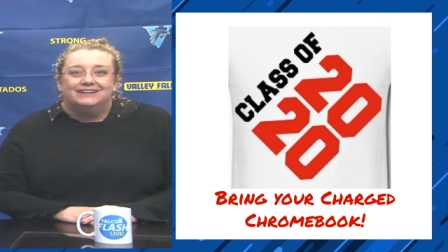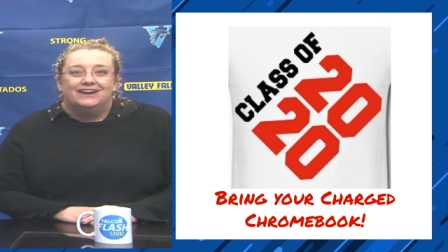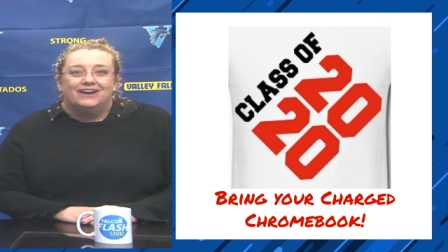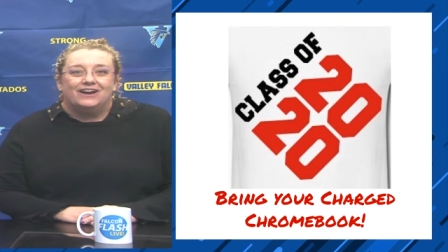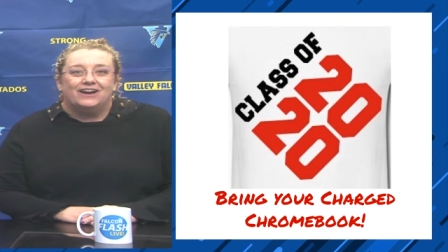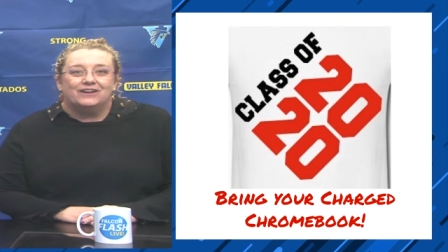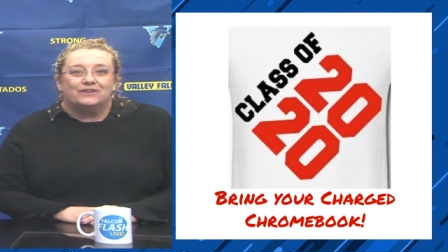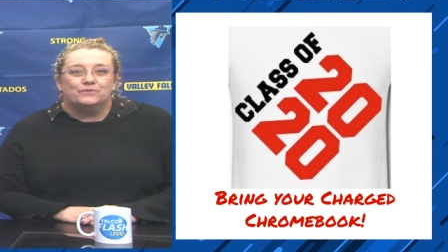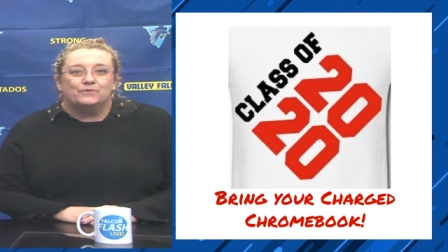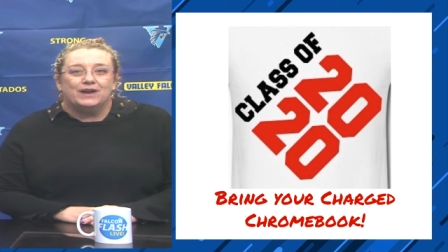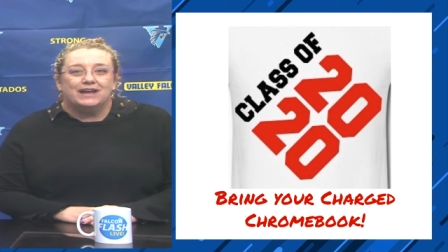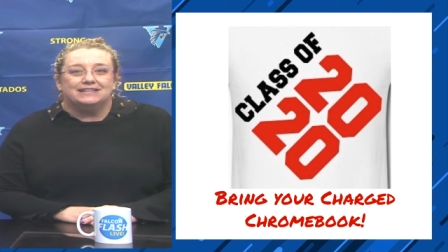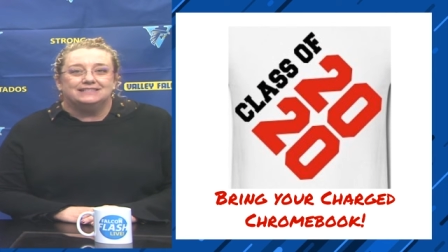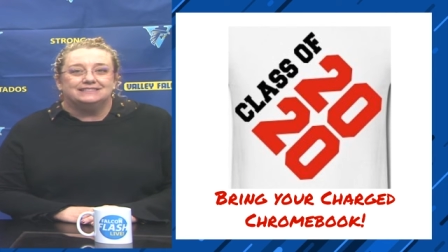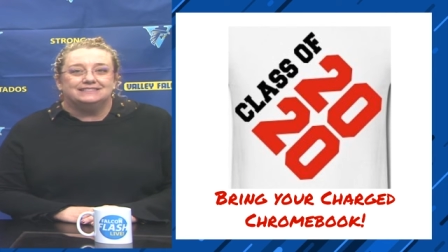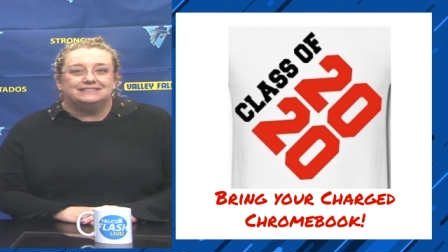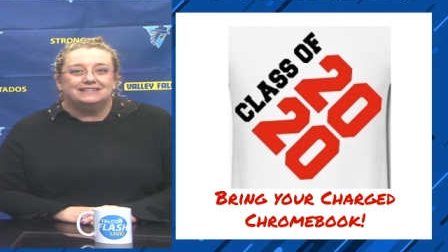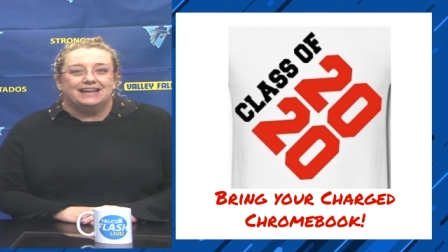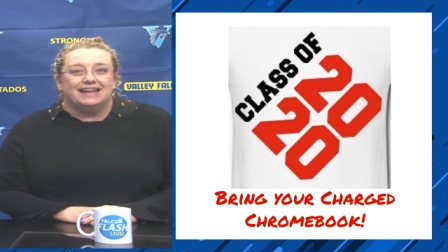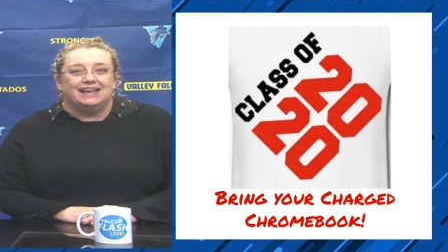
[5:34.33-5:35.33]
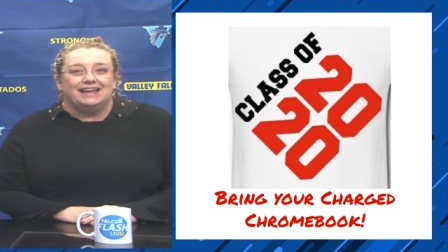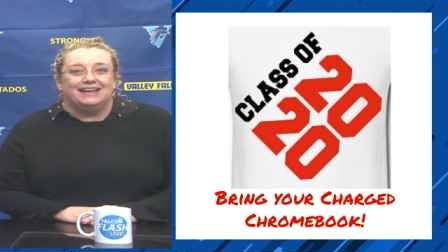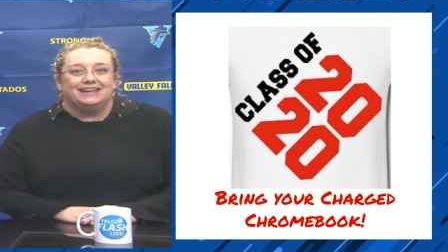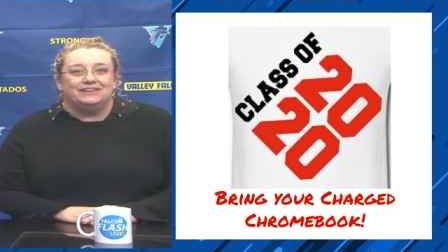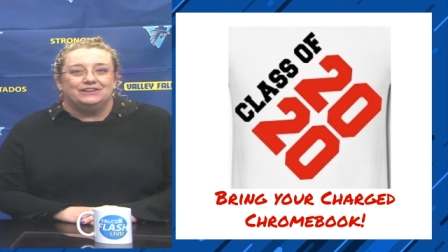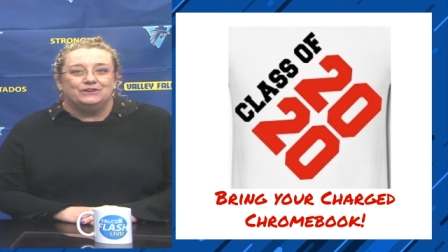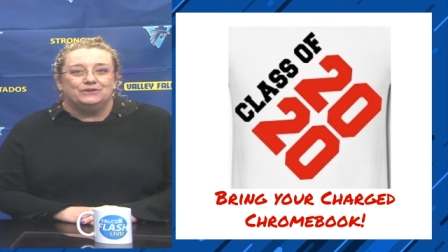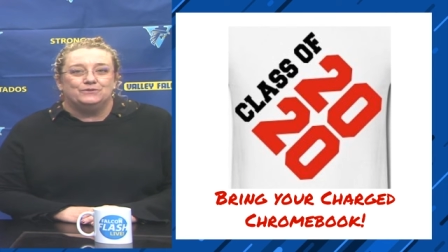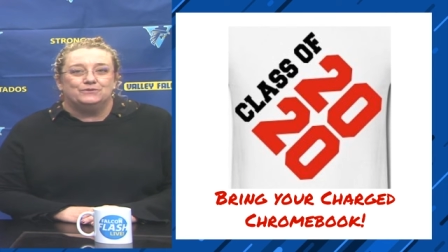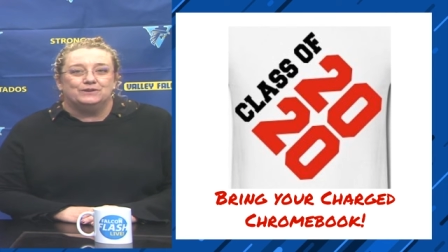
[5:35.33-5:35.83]
On Wednesday,
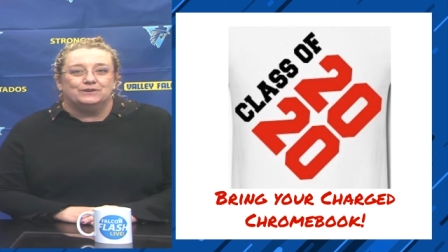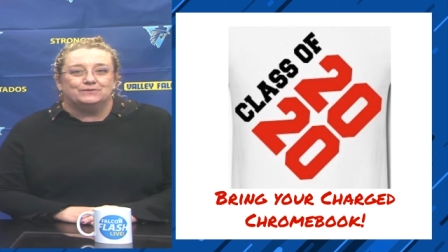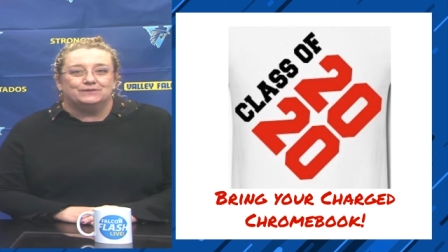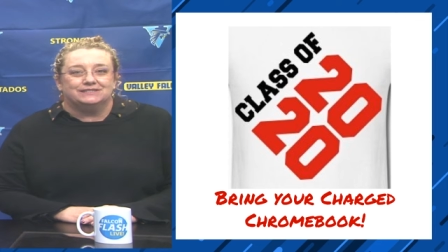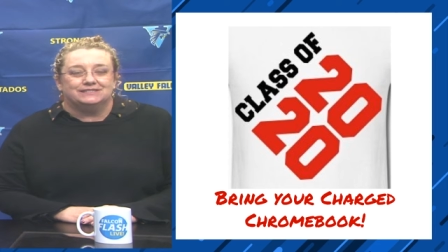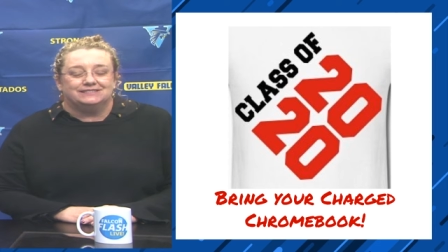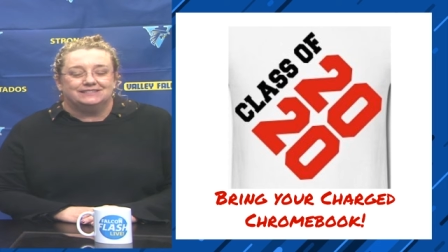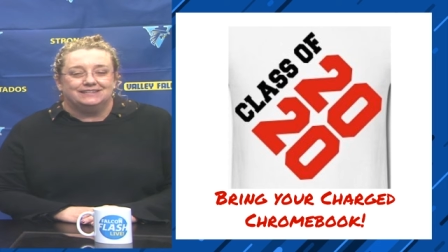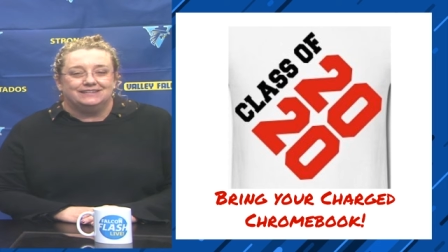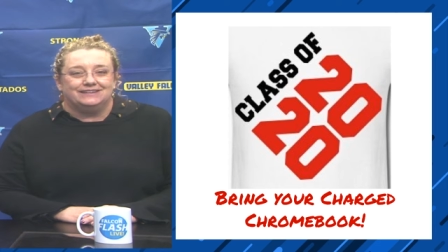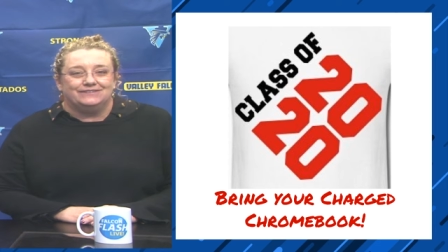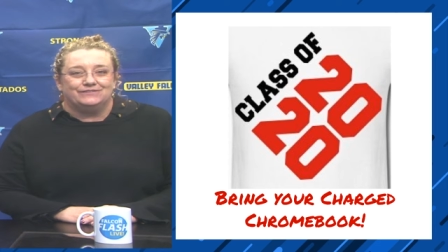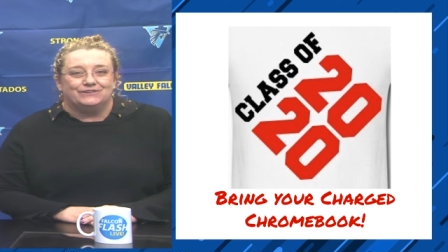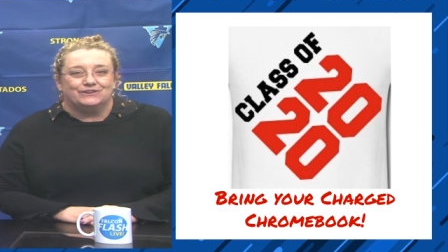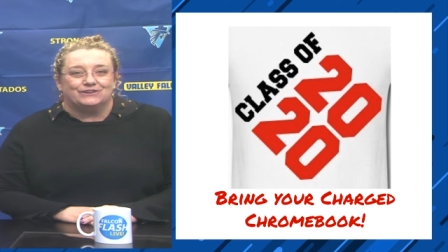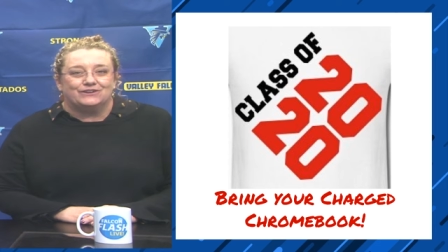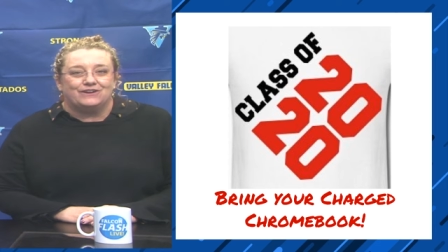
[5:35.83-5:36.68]
you will receive your